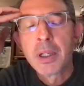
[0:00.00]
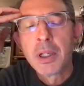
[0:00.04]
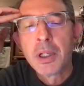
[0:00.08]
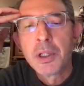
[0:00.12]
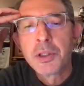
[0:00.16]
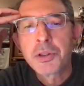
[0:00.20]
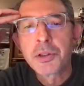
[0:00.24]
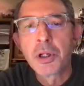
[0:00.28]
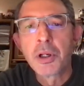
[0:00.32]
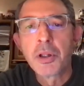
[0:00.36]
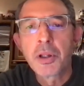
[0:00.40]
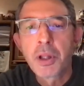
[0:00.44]

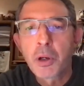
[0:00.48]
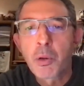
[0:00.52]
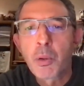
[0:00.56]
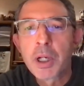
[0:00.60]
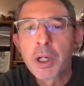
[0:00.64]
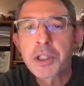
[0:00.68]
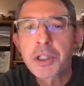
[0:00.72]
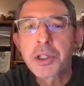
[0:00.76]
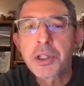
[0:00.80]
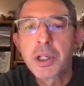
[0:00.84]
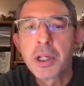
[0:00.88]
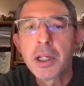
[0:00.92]
So the
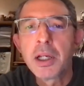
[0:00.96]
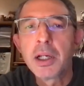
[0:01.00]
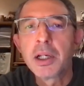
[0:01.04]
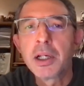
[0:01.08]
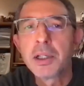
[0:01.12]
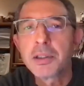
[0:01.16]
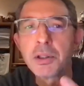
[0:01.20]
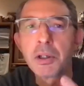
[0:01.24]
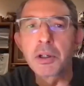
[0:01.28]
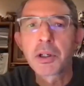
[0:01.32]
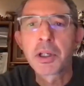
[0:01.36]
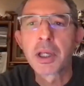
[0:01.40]
question here
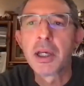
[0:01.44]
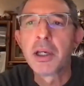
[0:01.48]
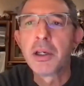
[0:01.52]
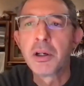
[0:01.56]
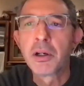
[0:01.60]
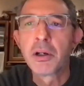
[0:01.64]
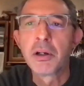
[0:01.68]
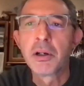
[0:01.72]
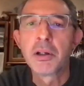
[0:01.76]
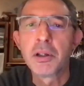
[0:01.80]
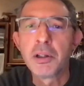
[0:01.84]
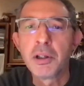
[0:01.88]
is, okay,
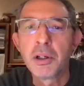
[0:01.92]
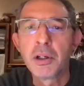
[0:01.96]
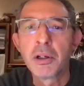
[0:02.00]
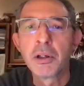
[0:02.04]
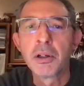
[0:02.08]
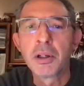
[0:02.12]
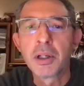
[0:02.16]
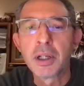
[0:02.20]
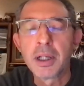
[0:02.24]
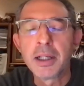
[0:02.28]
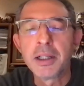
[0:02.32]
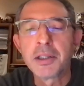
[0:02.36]

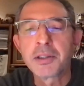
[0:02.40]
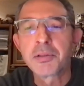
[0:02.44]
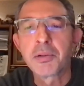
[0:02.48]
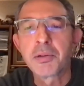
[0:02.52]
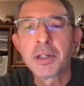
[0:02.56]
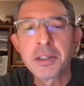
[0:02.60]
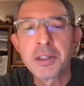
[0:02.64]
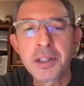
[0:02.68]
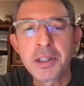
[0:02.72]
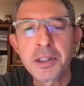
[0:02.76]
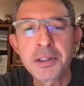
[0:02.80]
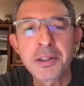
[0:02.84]
it's
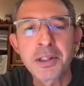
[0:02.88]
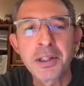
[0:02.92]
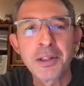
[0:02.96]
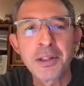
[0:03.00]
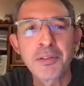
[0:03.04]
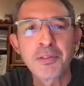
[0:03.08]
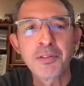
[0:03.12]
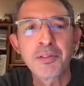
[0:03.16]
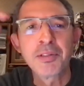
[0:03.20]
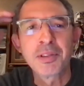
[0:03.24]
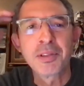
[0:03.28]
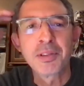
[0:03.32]

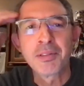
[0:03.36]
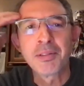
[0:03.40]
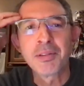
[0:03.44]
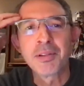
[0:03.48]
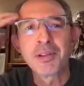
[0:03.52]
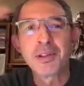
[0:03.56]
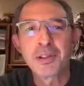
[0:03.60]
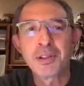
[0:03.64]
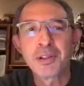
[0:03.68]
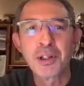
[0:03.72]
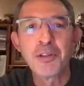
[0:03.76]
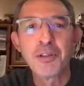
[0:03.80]
resistant
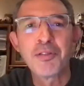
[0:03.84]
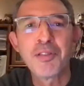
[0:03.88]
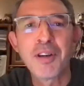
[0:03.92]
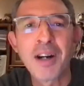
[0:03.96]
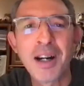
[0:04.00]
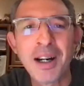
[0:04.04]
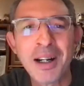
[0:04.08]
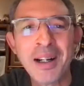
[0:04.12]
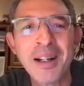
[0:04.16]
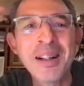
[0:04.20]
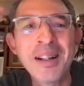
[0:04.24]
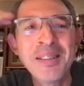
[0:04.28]
so
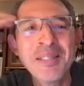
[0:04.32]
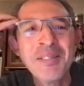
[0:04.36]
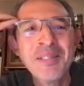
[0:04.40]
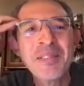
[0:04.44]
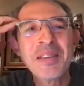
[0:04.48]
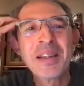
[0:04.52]
far.